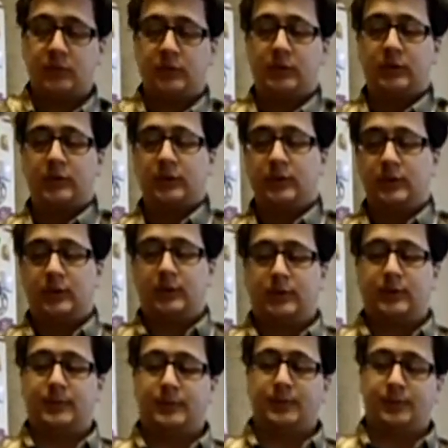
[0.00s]

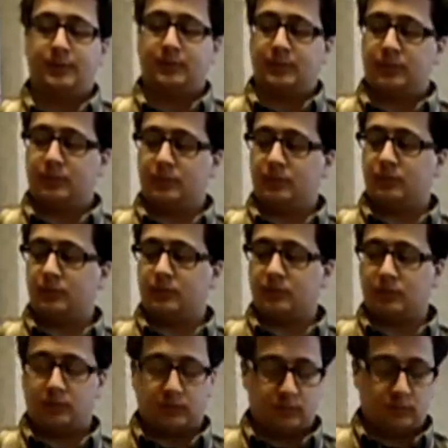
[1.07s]

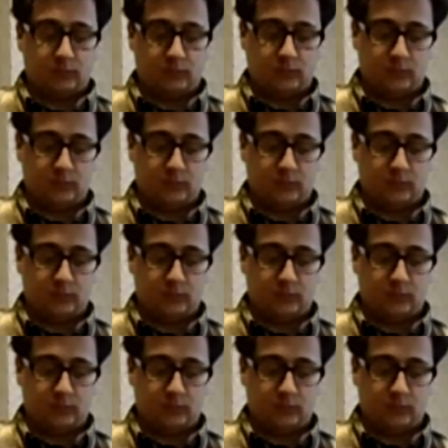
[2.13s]
Nothing is said.